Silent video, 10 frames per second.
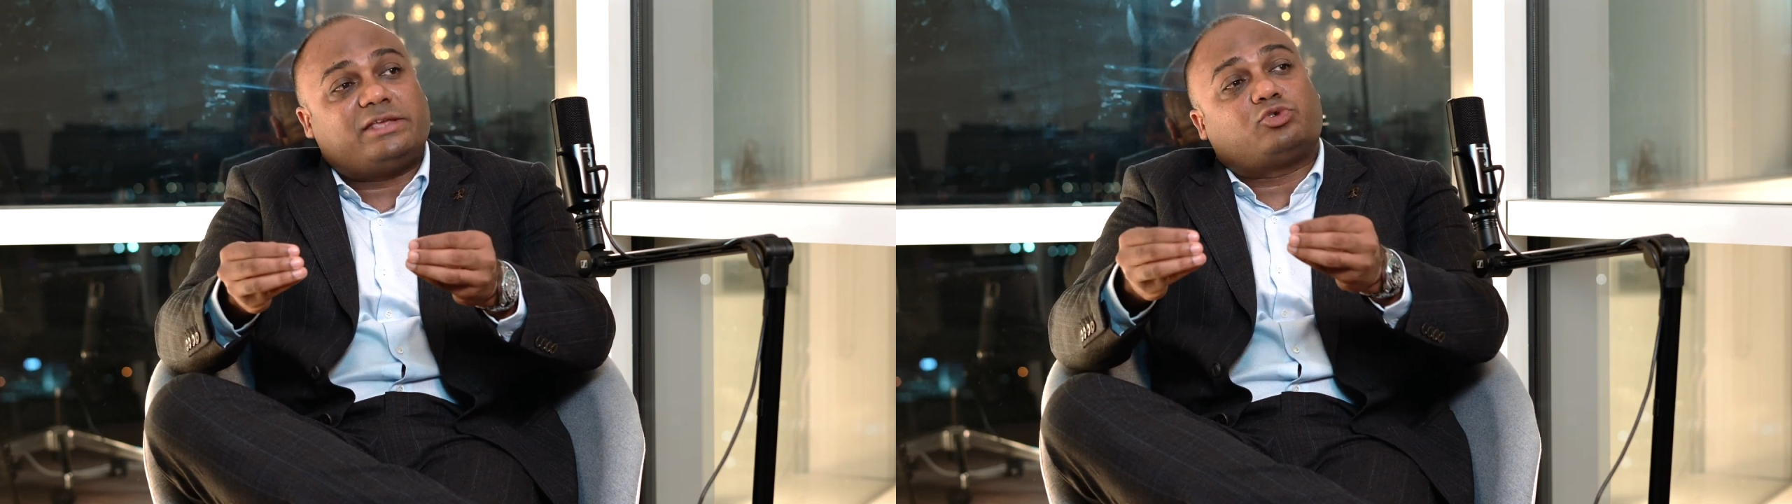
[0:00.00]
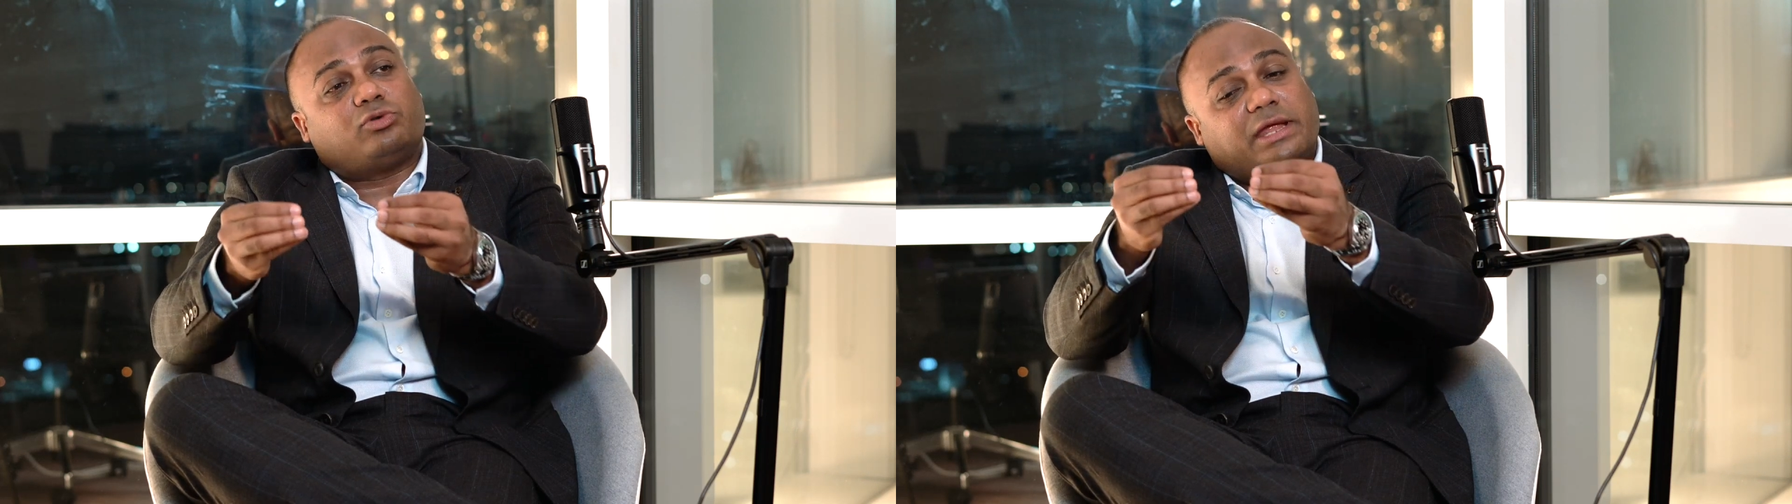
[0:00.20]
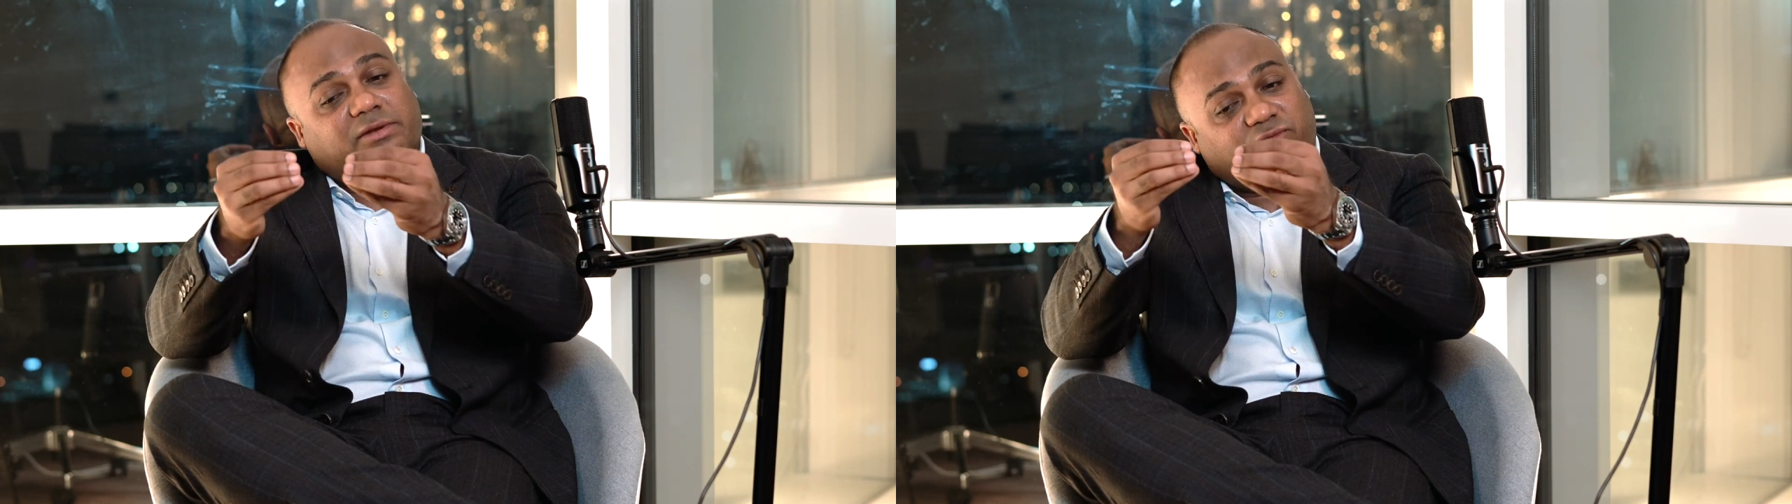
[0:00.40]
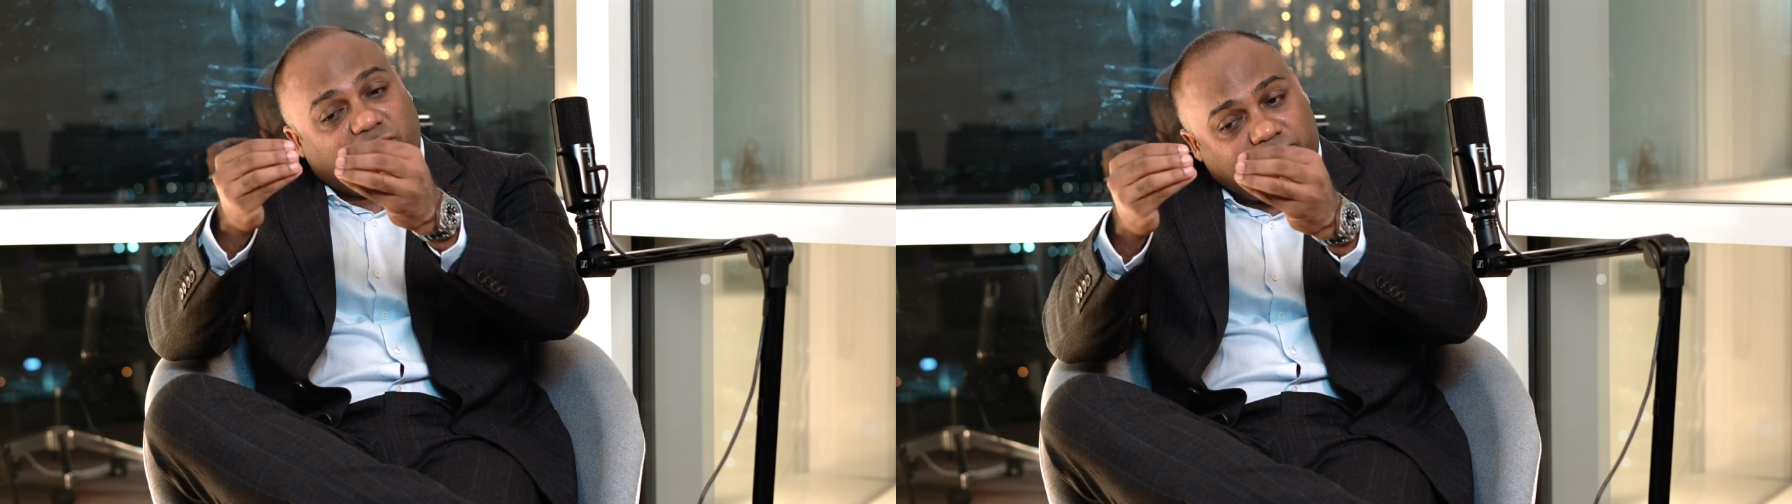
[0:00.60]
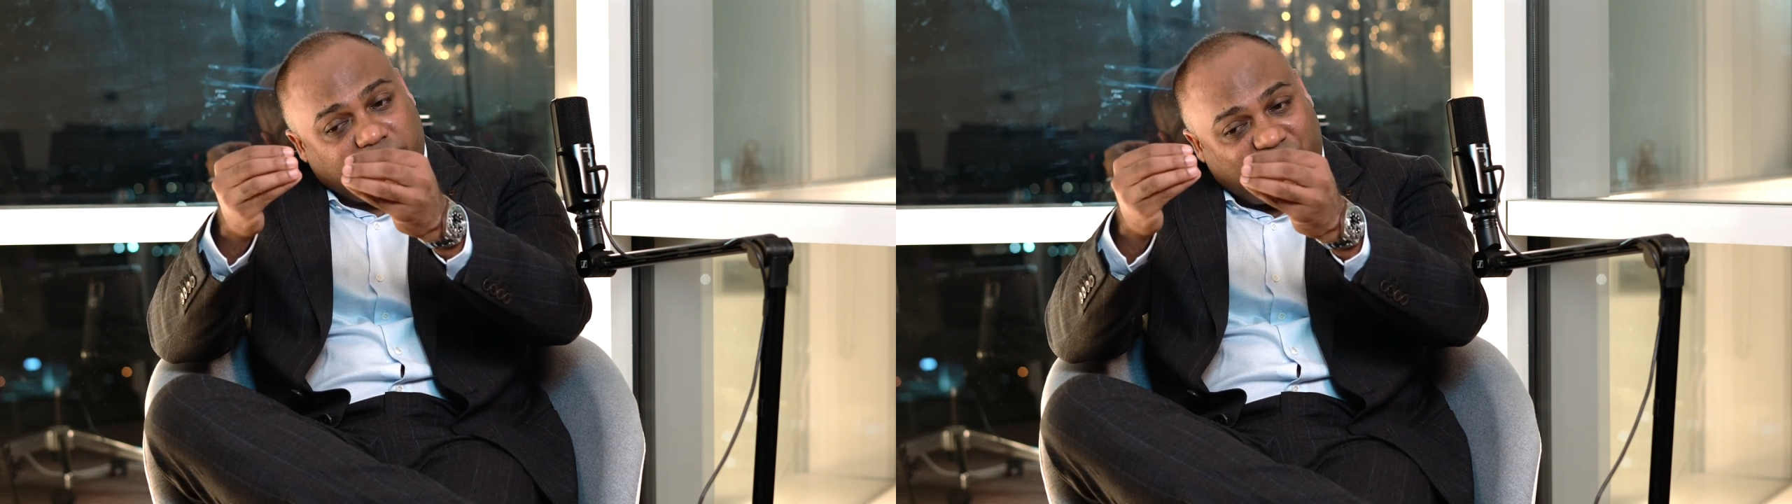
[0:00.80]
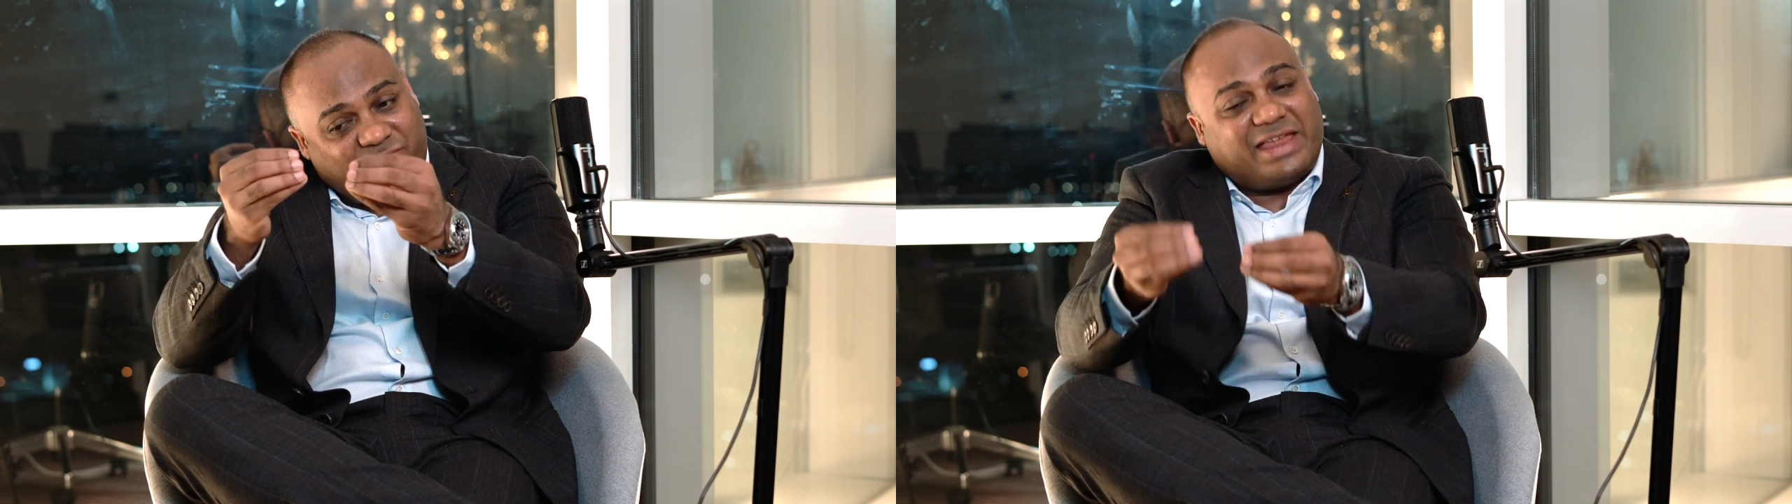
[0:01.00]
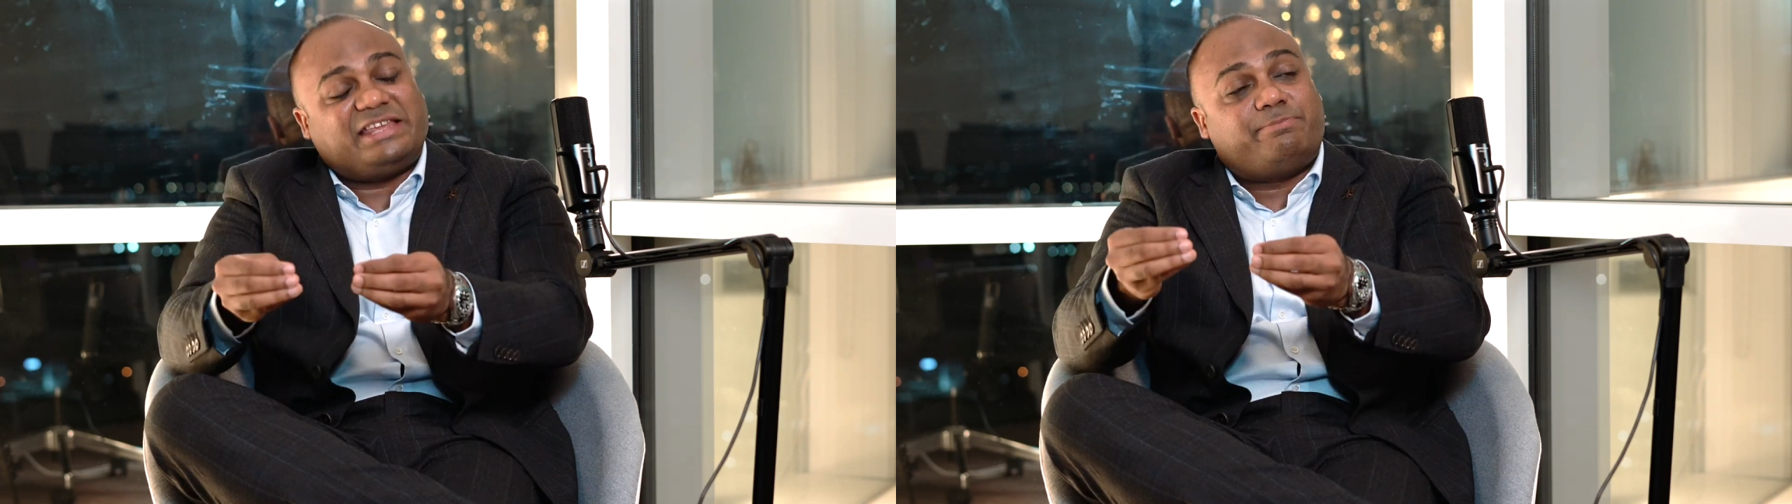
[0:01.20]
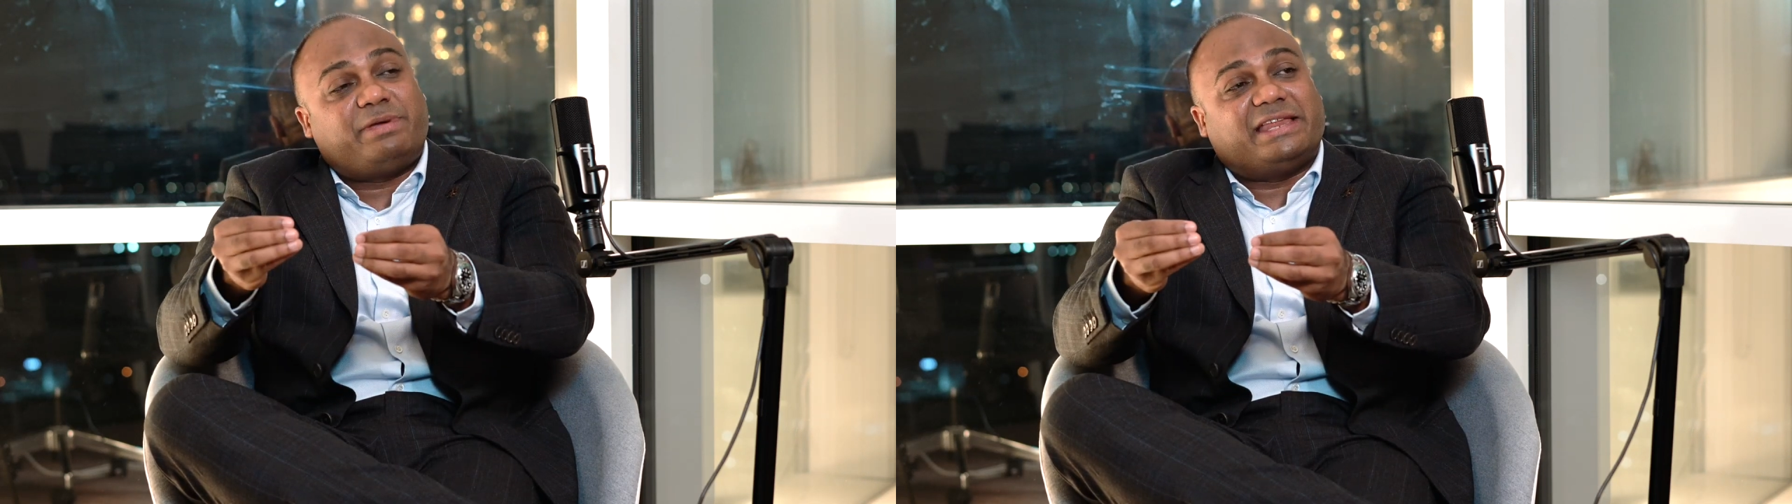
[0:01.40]
so that from the
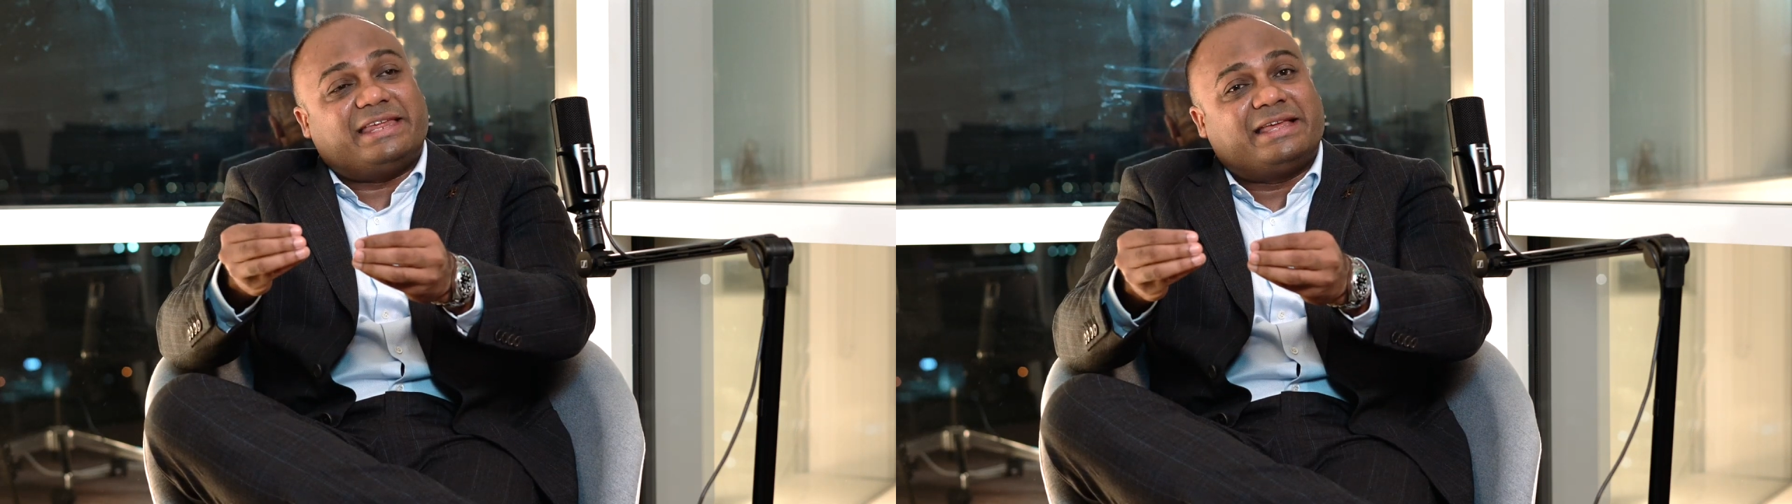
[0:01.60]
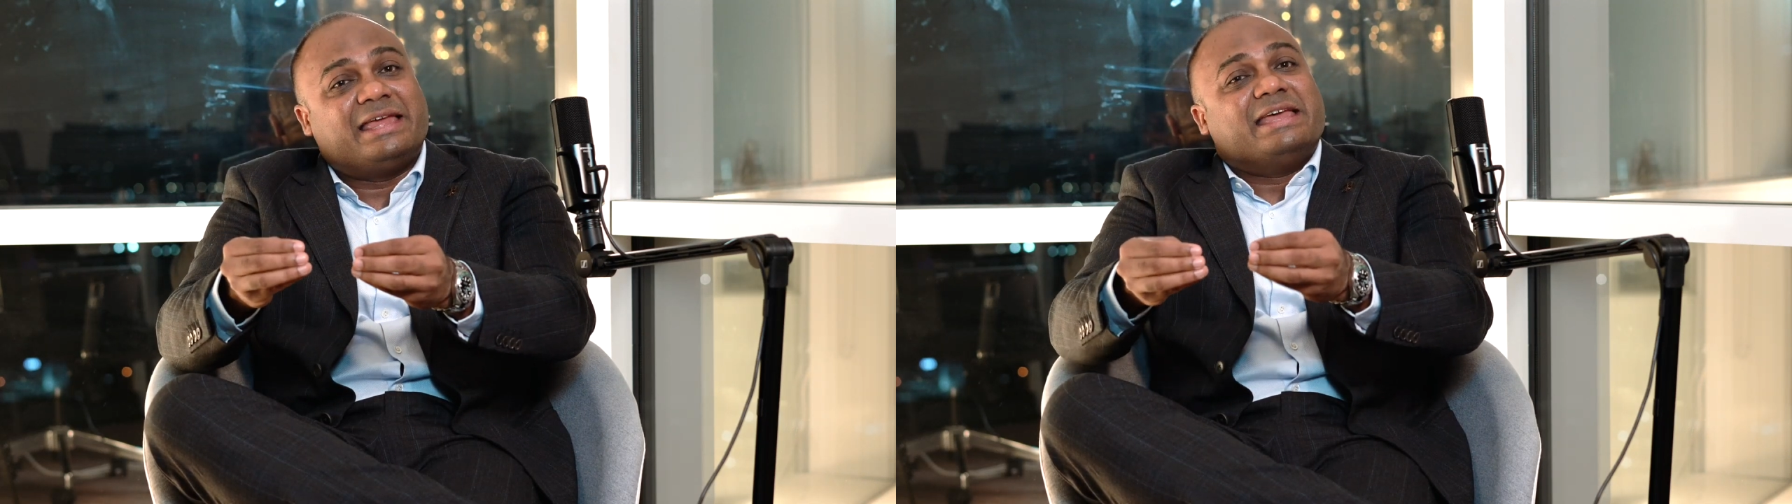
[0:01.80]
very beginning